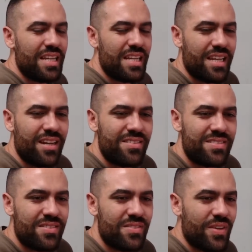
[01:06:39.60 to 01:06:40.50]
Yeah.
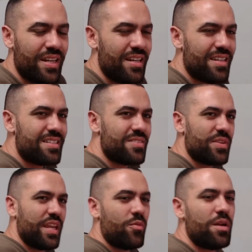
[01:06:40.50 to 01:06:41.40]
But
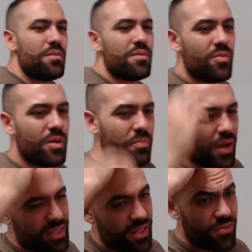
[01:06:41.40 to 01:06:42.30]
yeah, one
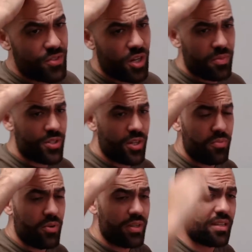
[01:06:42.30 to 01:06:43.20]
positive Chuck Michelle
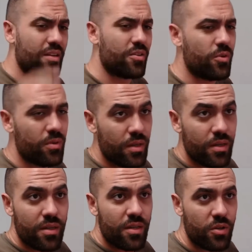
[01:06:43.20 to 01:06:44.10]
points out, who
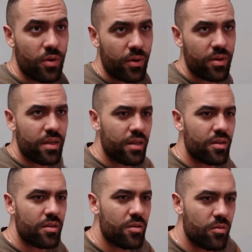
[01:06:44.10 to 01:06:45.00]

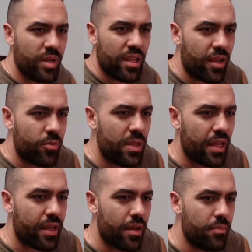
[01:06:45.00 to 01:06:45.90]
we
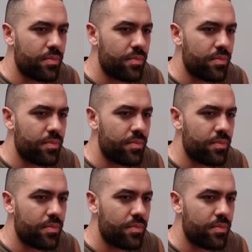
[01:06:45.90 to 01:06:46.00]
like him.